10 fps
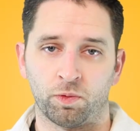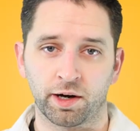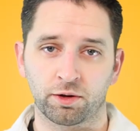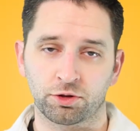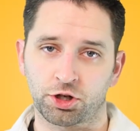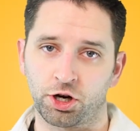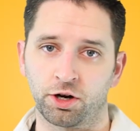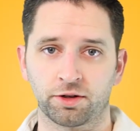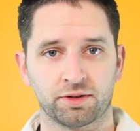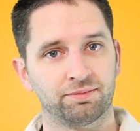Wrinkled
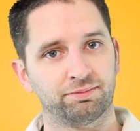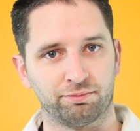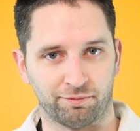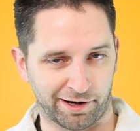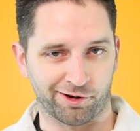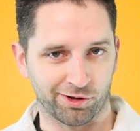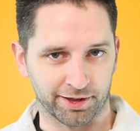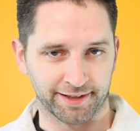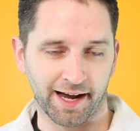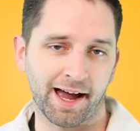shirt, wrinkle
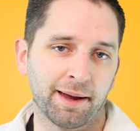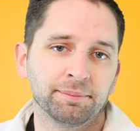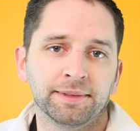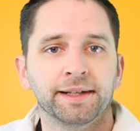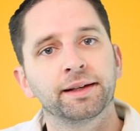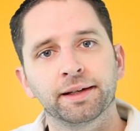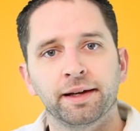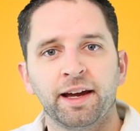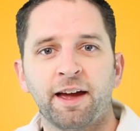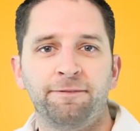in time.
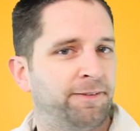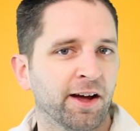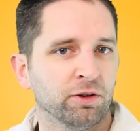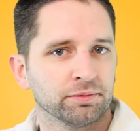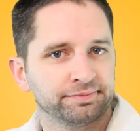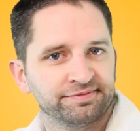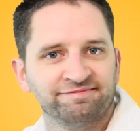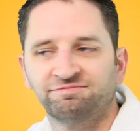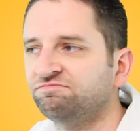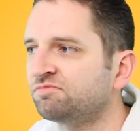It felt
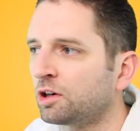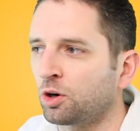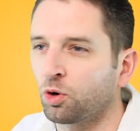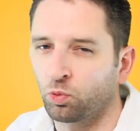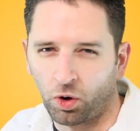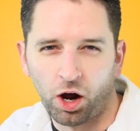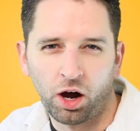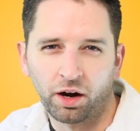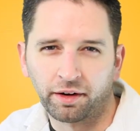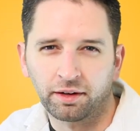
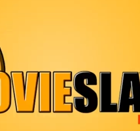wrong.